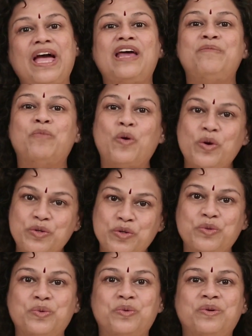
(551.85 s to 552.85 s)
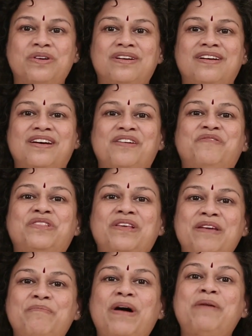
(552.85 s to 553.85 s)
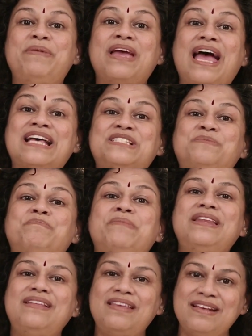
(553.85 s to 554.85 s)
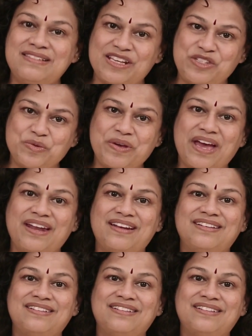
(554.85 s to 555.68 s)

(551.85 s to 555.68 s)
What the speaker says: and more to do with imbibing as many things as you can.